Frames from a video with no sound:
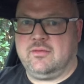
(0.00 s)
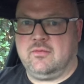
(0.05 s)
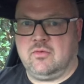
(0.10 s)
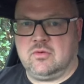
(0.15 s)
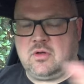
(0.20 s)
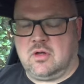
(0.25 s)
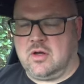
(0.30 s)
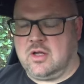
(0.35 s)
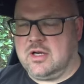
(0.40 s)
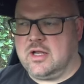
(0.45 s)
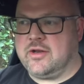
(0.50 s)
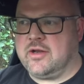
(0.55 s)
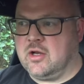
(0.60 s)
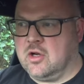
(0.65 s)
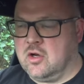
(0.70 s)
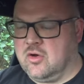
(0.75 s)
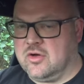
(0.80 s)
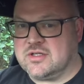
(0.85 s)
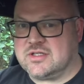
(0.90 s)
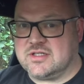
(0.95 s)
like load of
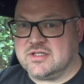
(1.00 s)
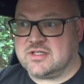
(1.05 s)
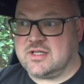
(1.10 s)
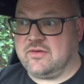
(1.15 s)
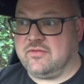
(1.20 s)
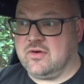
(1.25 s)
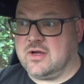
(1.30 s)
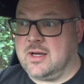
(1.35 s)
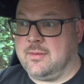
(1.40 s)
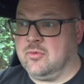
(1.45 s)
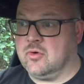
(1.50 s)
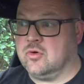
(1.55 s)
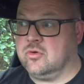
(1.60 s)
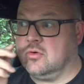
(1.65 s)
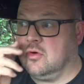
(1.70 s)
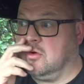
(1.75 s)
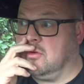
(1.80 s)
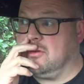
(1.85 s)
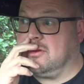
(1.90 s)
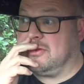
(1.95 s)
lights and stuff have come on
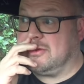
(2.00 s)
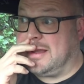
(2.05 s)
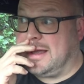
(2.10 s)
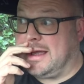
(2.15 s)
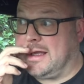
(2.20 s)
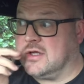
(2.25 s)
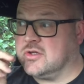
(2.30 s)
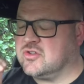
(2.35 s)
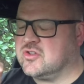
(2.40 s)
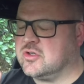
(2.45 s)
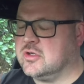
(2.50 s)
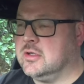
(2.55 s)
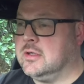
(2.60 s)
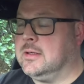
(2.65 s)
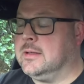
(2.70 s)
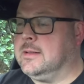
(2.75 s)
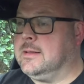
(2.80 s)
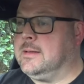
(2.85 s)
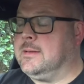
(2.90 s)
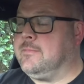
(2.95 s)
at the dash
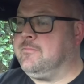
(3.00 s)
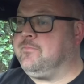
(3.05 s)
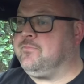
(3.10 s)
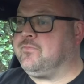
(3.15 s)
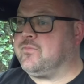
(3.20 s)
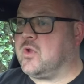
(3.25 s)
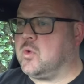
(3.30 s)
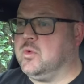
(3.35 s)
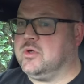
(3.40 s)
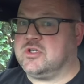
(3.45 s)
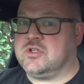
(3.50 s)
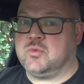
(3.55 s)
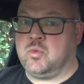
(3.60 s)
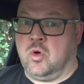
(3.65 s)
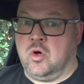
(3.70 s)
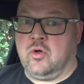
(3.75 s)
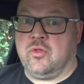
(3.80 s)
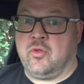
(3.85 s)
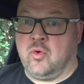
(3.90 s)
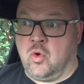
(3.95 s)
which is
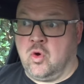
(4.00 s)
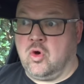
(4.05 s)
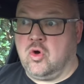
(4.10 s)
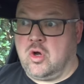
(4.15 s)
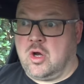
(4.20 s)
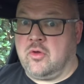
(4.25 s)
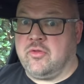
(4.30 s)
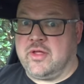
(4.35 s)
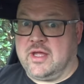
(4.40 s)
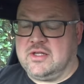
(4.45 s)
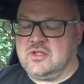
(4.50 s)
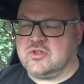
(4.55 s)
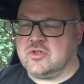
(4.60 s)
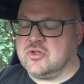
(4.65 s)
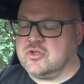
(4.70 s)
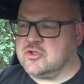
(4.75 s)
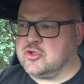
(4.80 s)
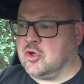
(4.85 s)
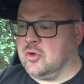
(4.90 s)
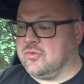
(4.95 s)
why I thought, oh, the
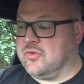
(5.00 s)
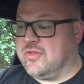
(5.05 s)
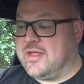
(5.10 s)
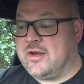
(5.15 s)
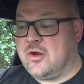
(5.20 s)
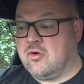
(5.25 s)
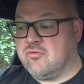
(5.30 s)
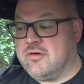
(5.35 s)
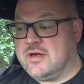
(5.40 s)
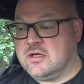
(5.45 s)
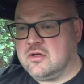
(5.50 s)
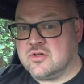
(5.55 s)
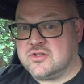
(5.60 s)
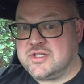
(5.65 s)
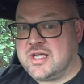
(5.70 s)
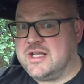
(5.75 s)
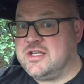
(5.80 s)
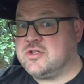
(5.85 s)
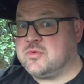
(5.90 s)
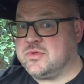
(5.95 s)
engine stopped. Then I realised
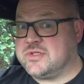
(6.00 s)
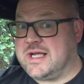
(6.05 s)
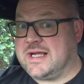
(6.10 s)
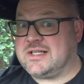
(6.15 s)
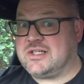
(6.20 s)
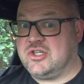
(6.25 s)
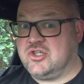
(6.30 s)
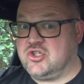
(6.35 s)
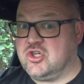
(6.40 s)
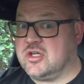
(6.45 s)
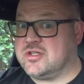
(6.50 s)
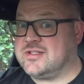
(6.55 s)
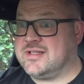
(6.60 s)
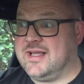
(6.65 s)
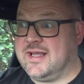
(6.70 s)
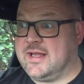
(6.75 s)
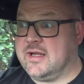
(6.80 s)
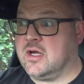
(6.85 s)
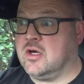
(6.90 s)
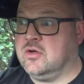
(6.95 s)
the engine was actually just
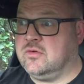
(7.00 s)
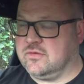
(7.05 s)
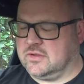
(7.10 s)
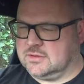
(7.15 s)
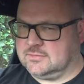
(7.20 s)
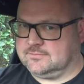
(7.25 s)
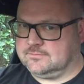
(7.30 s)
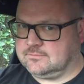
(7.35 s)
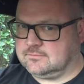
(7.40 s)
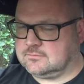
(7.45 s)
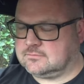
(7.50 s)
ticking over.